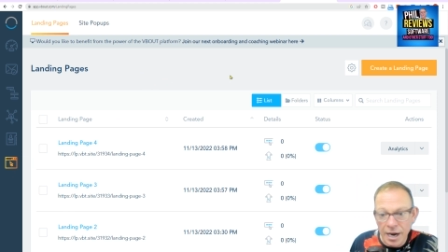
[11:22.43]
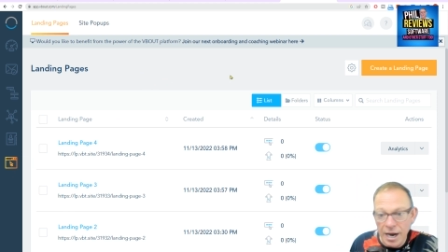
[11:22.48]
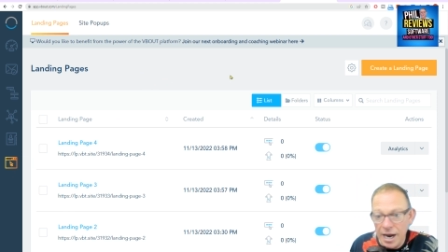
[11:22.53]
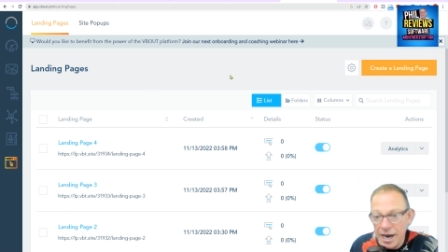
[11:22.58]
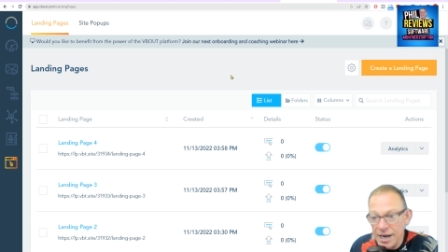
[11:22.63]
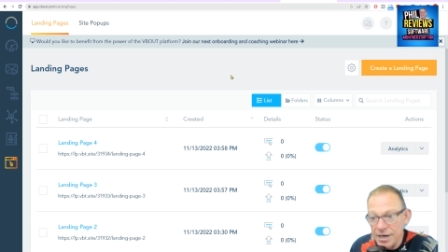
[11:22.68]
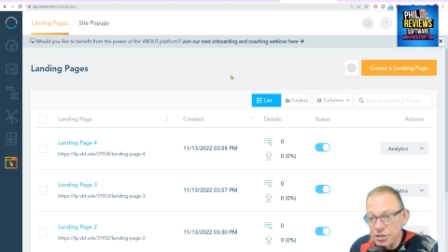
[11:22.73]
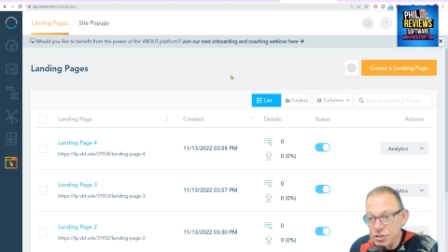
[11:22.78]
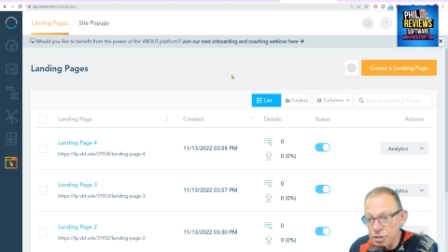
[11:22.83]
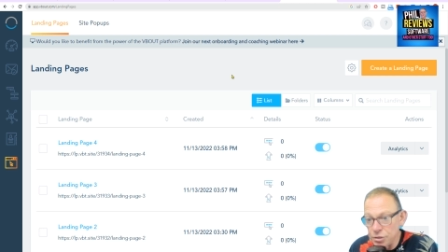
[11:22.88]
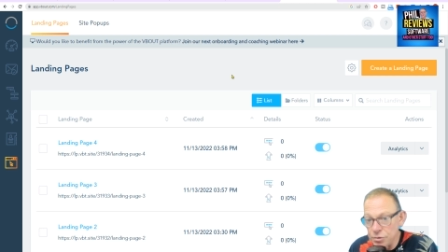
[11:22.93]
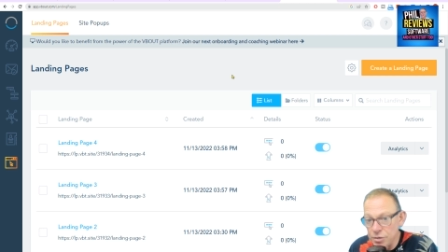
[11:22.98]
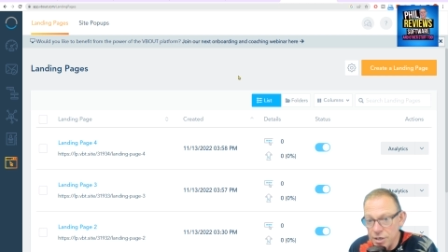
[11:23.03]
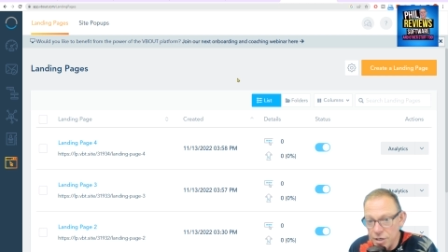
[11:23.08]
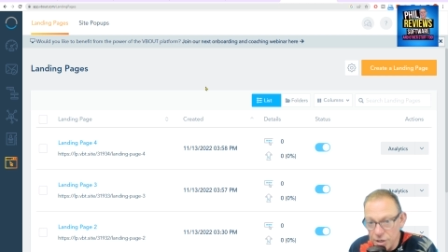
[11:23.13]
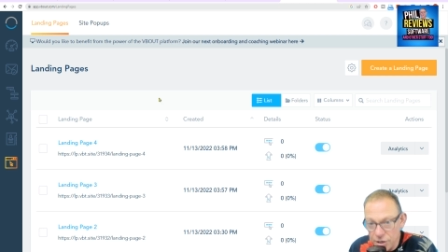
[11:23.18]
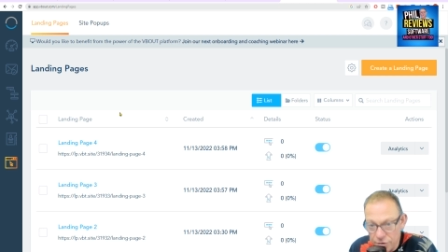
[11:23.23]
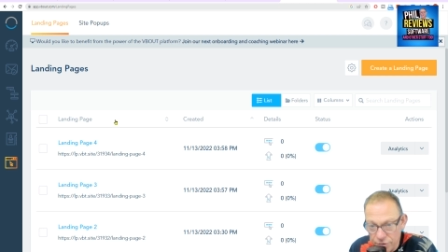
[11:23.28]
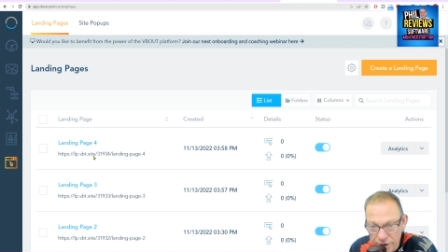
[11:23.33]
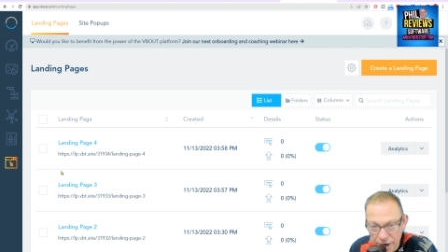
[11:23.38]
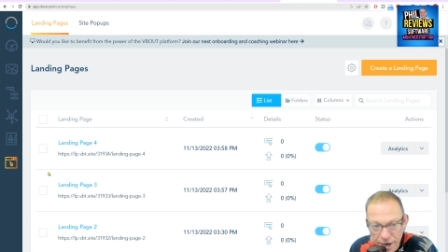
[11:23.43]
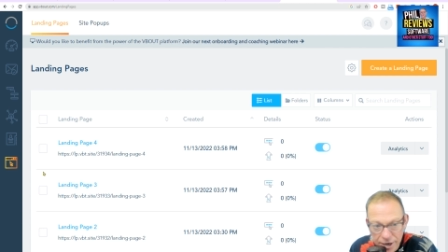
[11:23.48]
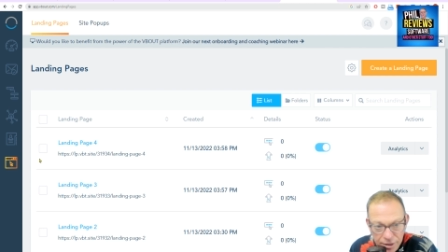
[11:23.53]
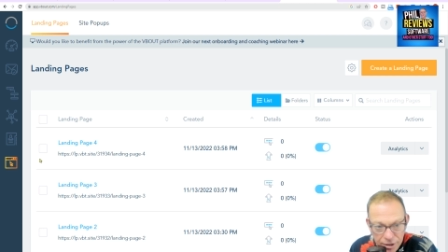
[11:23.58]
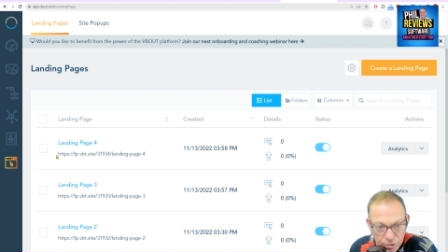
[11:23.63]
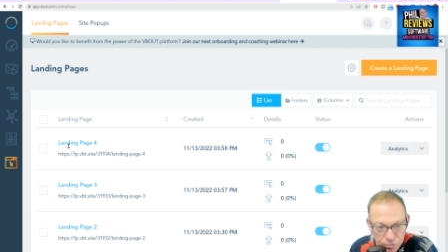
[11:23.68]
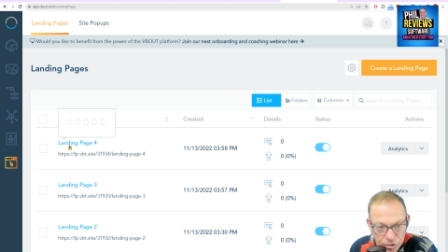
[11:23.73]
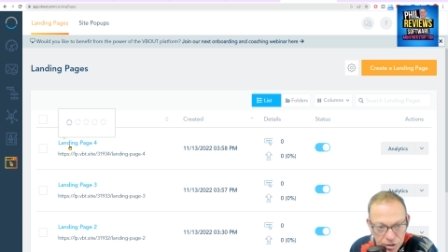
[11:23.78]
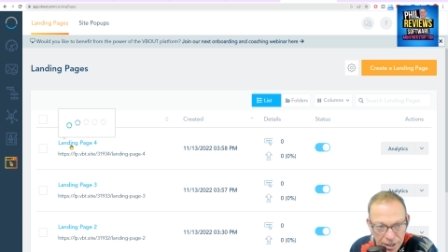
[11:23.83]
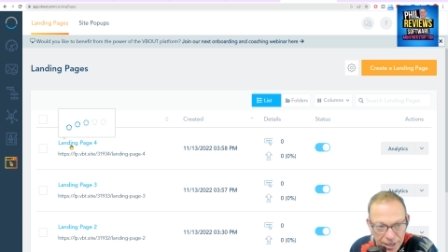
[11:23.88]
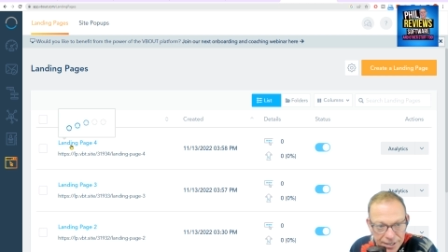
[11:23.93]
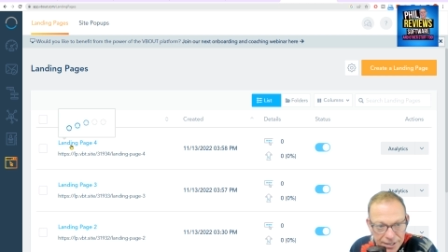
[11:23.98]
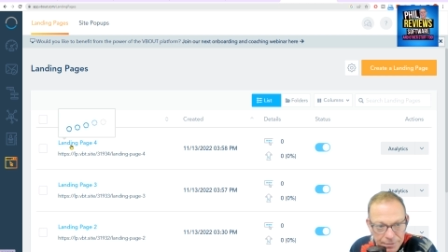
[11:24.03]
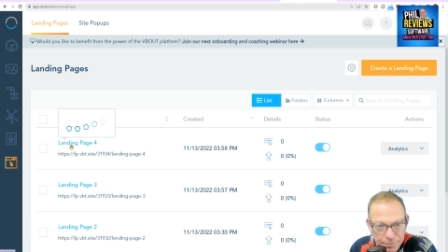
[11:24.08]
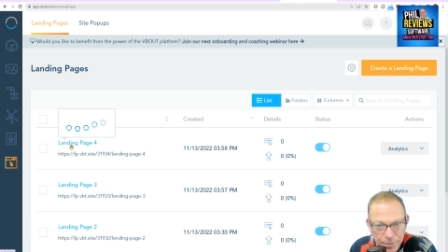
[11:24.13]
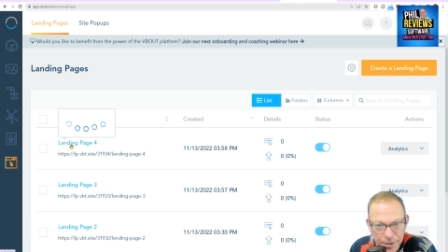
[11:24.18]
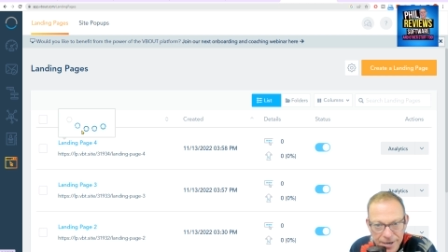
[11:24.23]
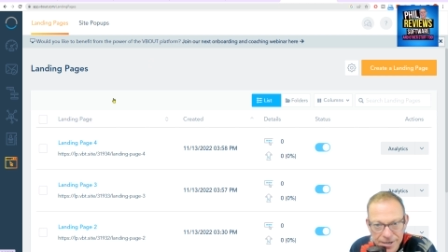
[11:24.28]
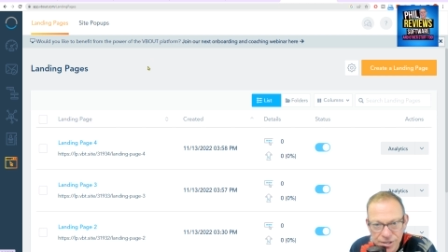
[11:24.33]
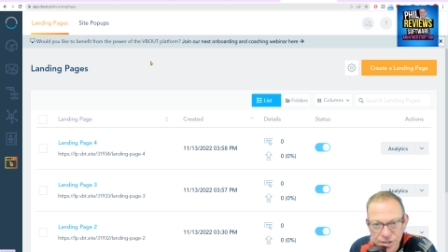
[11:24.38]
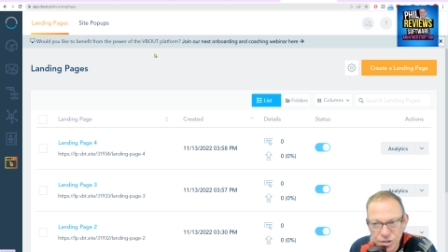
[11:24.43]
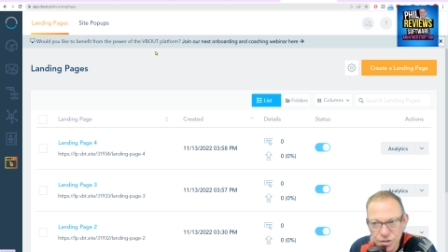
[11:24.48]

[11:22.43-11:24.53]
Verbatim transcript: And you can create those landing pages.